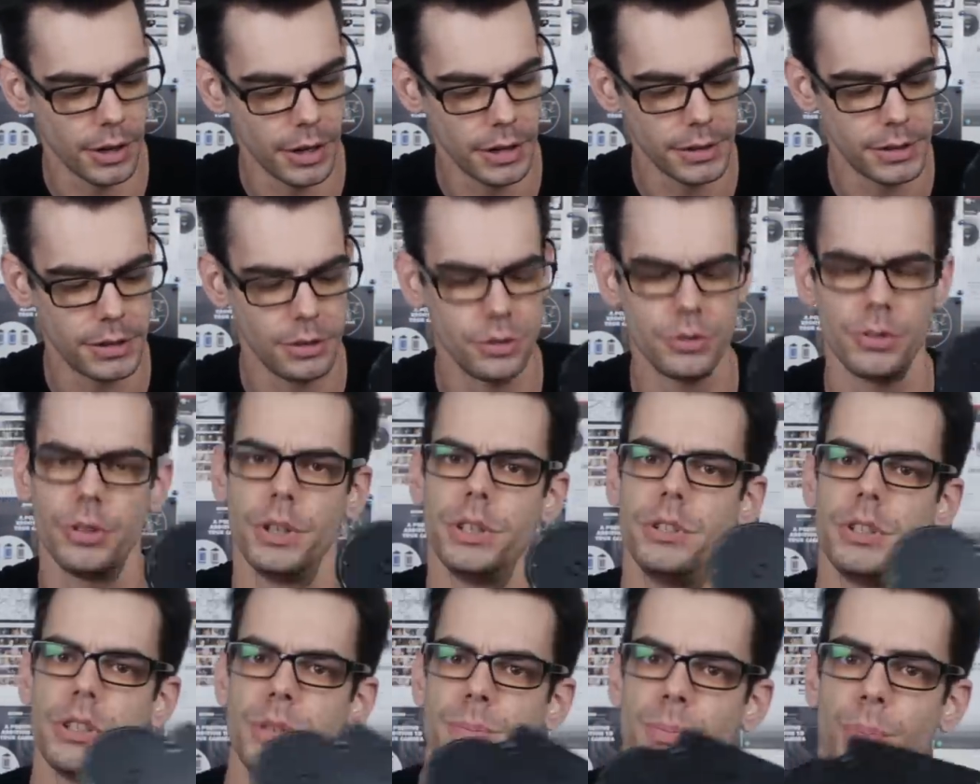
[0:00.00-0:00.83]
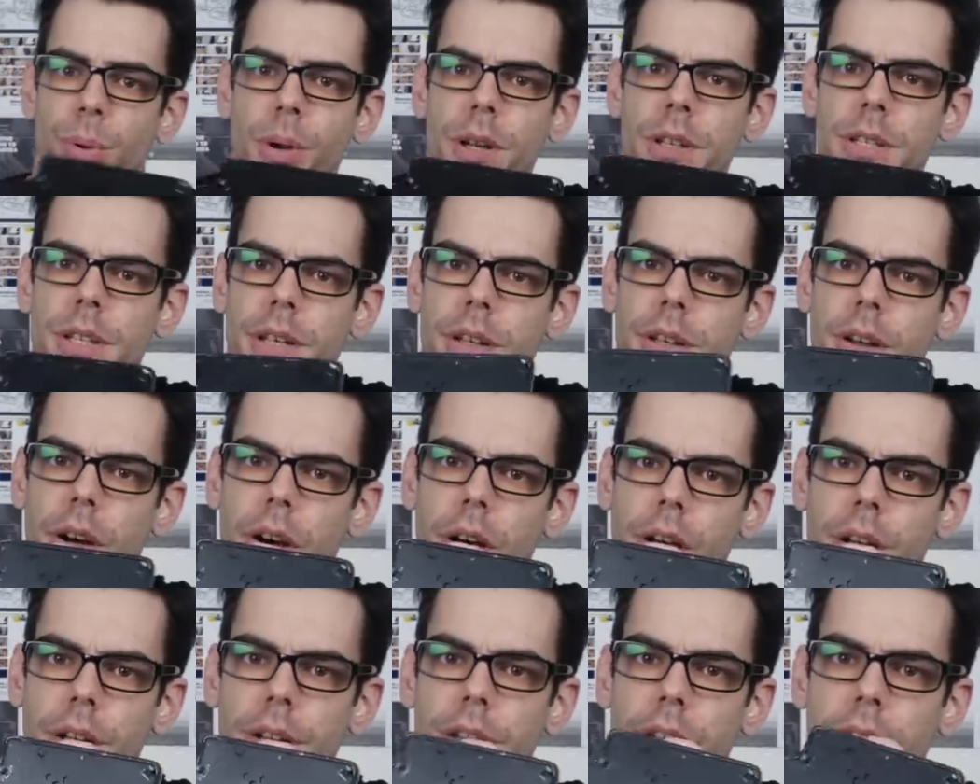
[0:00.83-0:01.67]
It's usually just printed
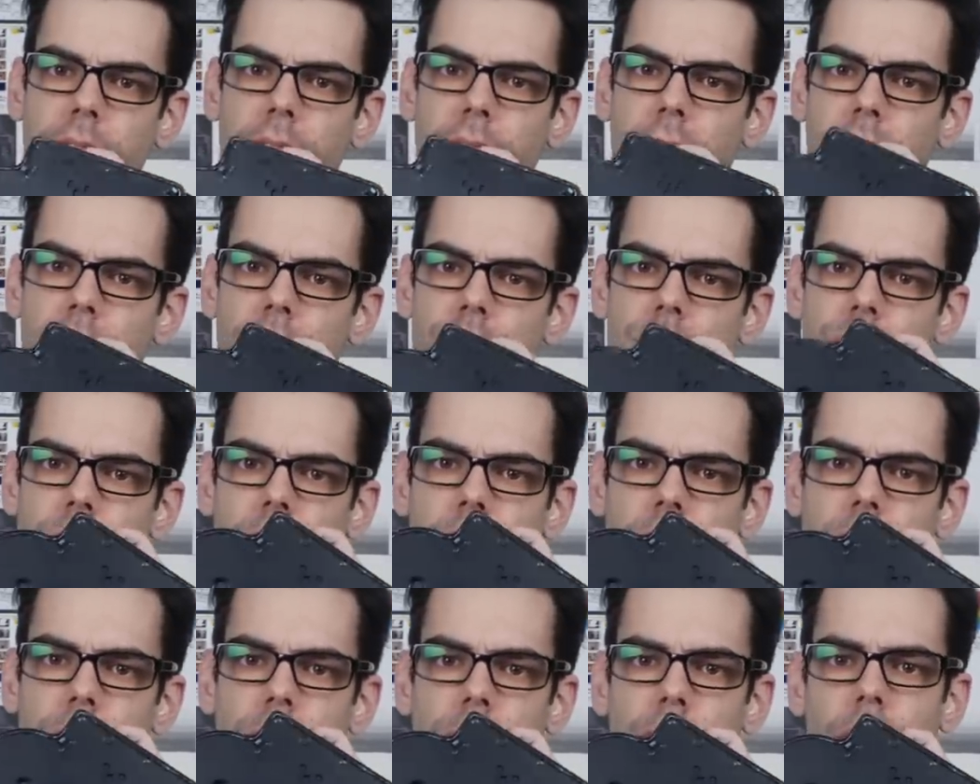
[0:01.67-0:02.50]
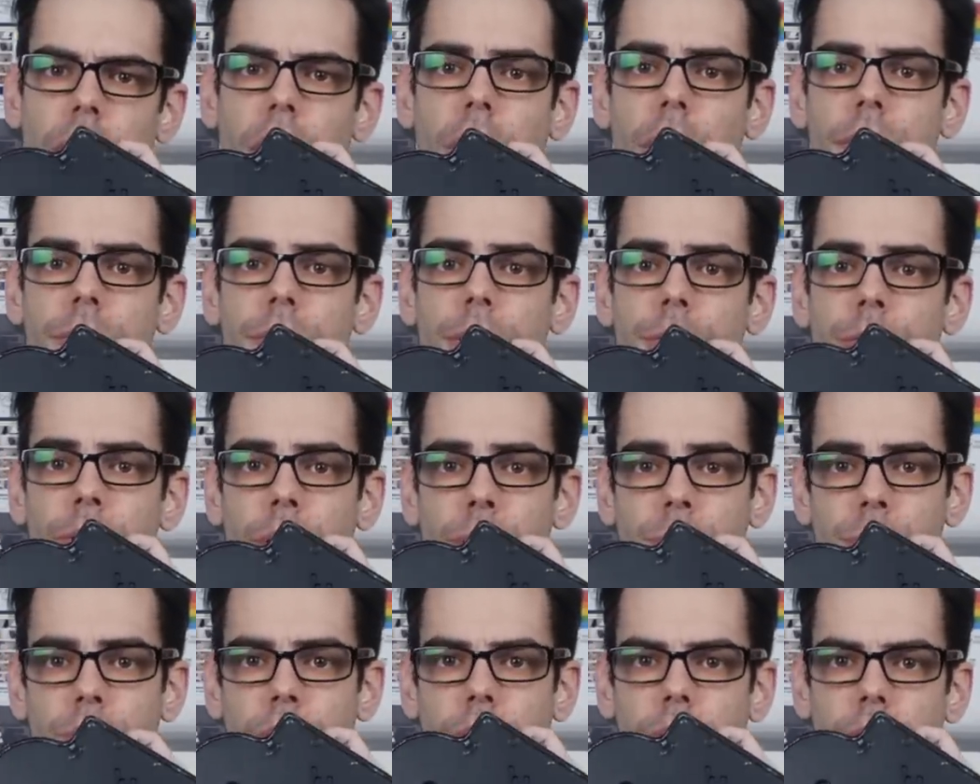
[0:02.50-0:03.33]
on the edge here of the
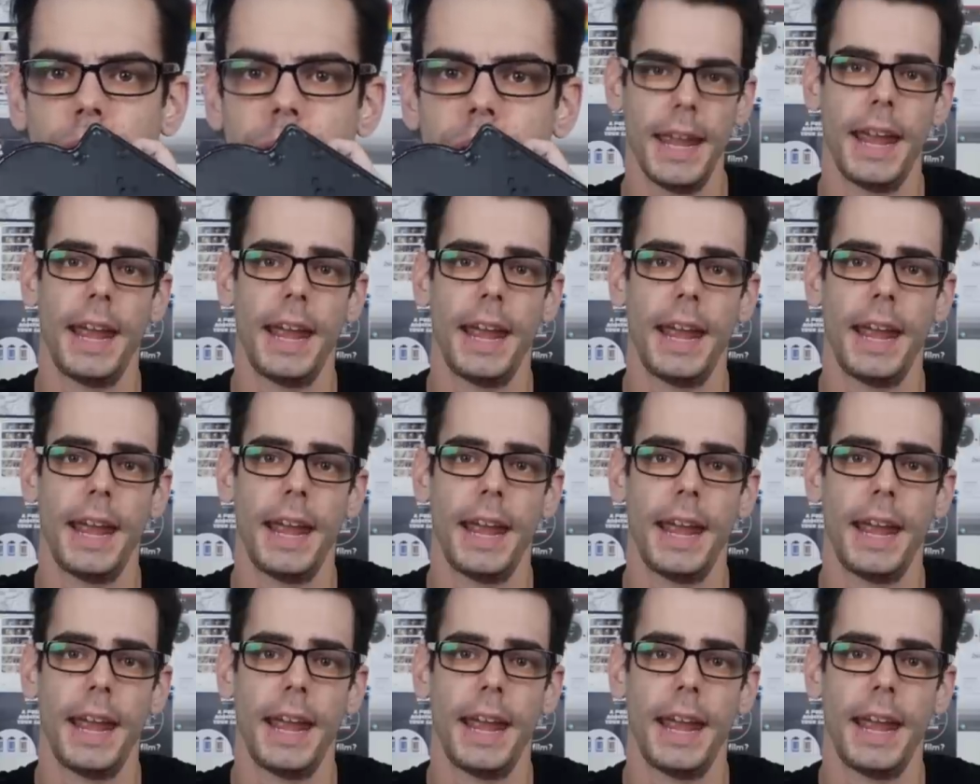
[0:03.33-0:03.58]
film door.